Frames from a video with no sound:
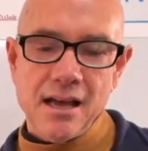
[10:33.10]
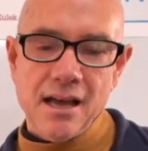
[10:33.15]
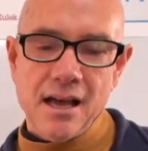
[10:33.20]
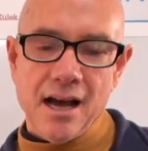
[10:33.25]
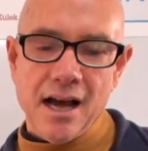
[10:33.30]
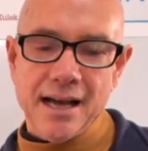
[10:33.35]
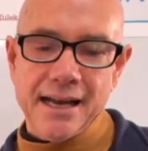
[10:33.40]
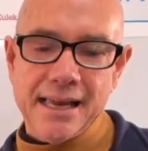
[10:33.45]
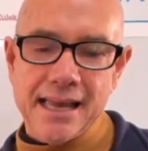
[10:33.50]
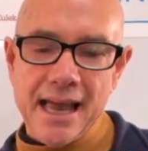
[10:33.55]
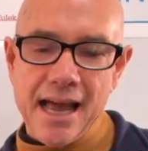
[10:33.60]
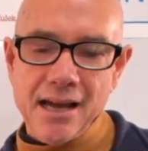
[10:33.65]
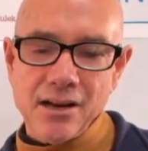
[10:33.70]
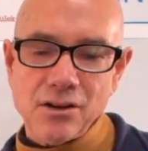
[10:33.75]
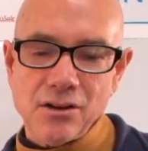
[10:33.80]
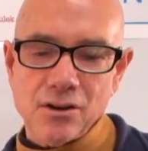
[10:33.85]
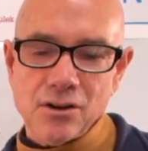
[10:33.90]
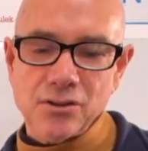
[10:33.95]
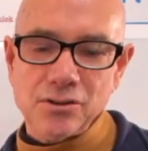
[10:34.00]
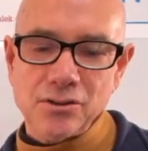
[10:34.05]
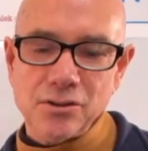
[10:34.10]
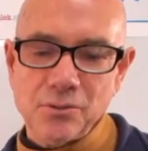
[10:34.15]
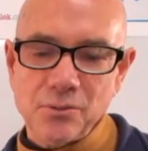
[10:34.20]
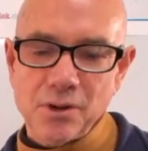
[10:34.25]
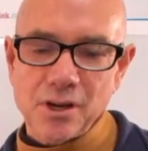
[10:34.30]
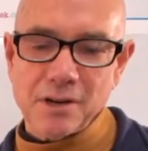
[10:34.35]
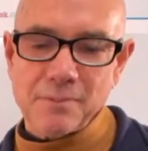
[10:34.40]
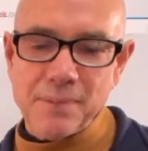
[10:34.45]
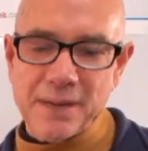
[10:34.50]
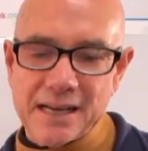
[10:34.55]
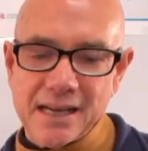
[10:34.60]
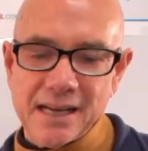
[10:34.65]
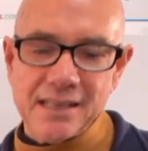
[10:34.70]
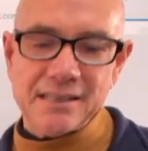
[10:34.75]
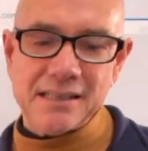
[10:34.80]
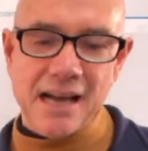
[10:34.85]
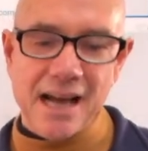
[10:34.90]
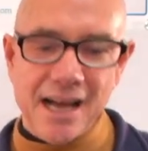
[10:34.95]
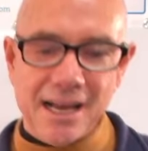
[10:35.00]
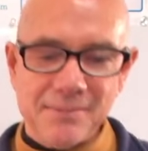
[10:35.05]
I can't go to work because
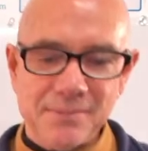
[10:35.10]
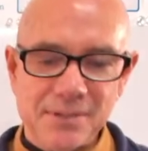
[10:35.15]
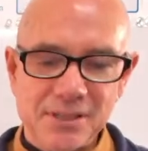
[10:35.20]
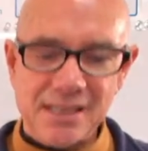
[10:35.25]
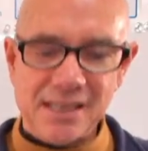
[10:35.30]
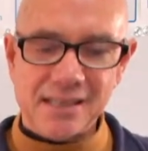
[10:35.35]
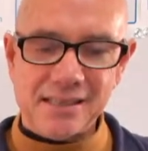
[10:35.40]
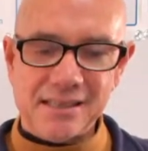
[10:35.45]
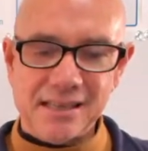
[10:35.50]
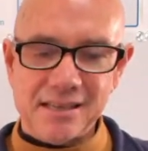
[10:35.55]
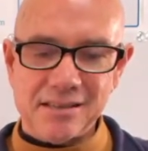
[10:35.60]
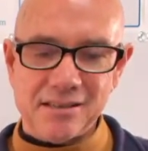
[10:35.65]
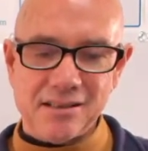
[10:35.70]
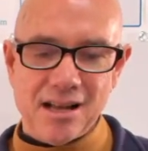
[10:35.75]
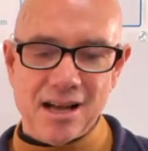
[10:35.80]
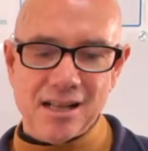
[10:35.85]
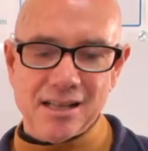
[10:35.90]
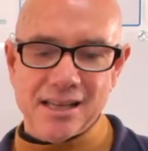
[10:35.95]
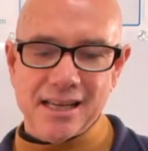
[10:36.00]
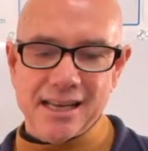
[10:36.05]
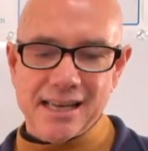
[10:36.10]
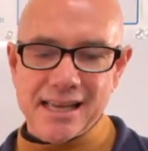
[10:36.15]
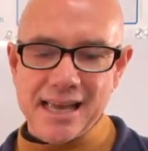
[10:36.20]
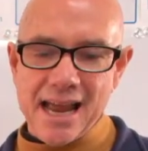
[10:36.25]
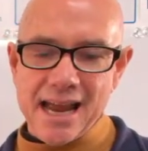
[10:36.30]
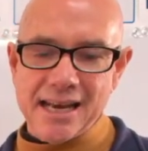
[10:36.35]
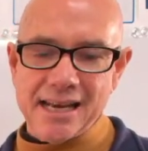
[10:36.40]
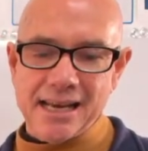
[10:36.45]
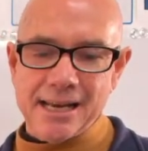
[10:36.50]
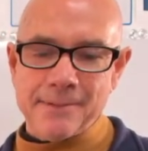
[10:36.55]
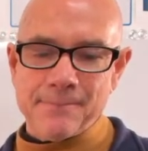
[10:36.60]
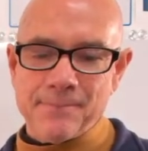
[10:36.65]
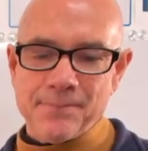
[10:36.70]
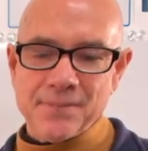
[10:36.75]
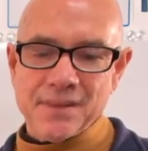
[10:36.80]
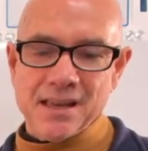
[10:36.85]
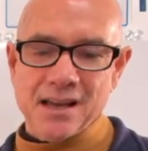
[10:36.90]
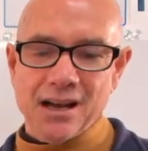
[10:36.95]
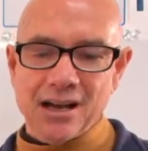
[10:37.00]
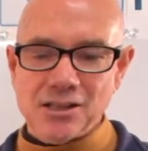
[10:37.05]
I'm sick, says Lolly. Kadeen,
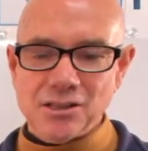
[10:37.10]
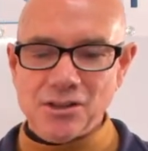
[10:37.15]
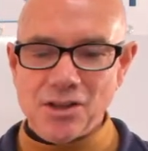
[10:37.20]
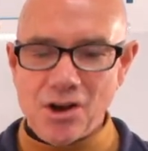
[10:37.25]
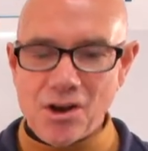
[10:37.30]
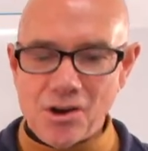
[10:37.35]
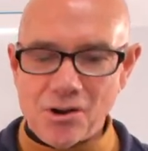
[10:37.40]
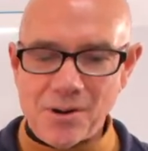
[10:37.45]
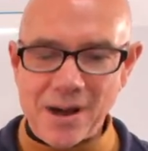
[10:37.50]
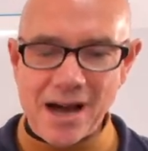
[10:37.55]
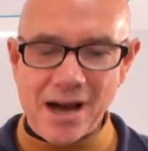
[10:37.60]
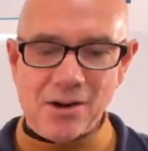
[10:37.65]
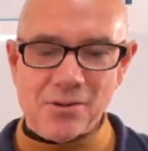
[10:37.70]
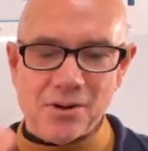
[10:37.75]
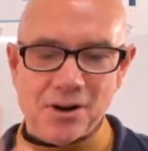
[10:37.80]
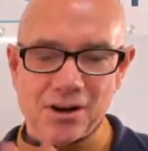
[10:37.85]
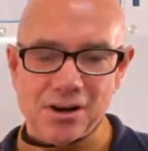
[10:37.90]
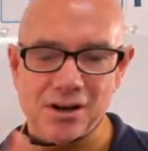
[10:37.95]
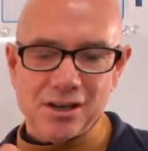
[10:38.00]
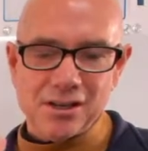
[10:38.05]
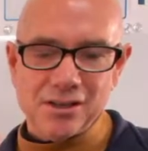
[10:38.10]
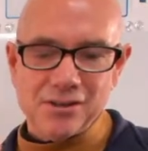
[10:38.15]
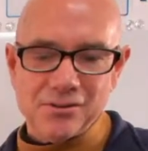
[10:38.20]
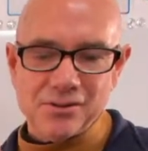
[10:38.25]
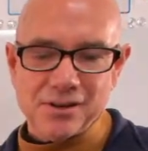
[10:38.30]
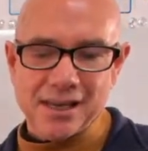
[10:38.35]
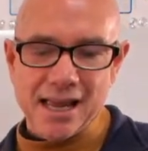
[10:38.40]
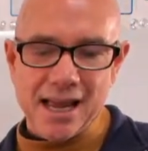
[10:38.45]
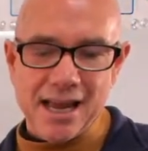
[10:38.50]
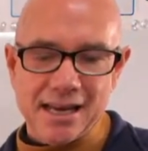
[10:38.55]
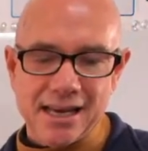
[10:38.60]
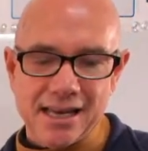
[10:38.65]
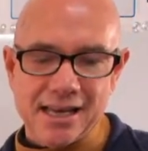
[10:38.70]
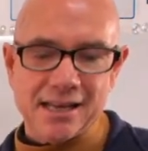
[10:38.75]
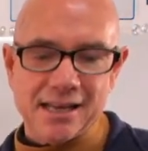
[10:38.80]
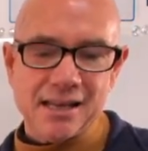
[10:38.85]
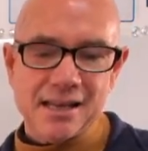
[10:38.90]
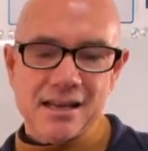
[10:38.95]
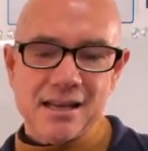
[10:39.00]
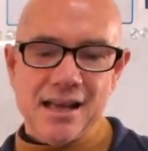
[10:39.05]
hello, how are you?
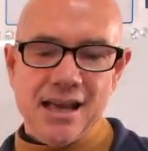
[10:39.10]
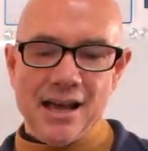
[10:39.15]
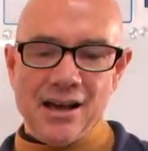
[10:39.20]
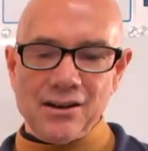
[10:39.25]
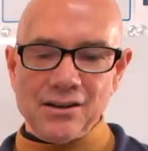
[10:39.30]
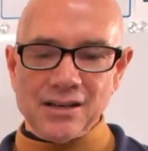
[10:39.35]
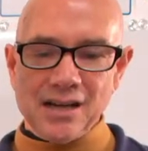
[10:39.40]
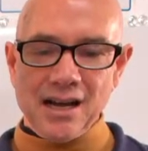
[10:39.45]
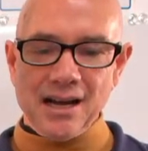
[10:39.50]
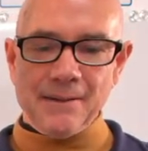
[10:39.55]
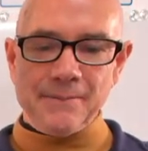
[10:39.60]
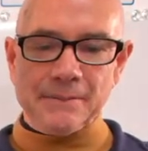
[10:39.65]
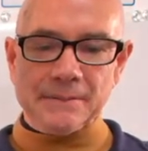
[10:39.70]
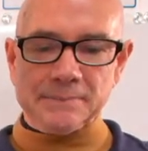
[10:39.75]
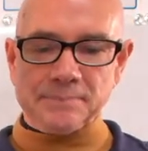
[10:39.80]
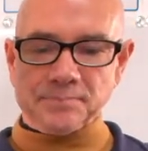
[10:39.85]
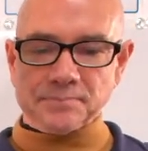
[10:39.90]
Kadeen, Helga,